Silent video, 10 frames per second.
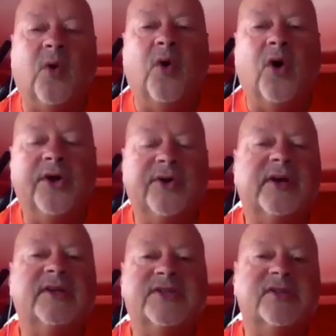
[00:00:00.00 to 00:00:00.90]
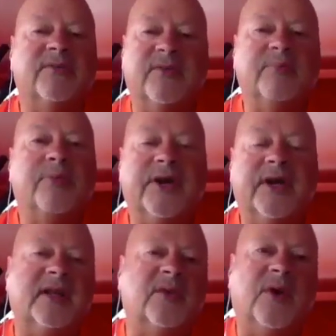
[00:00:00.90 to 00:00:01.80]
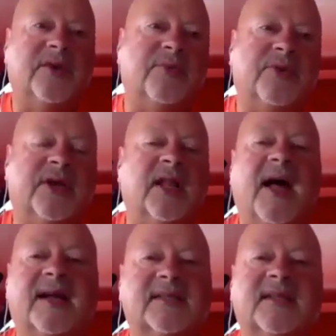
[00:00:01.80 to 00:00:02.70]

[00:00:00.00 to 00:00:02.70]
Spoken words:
Or you can put it in the one with the class,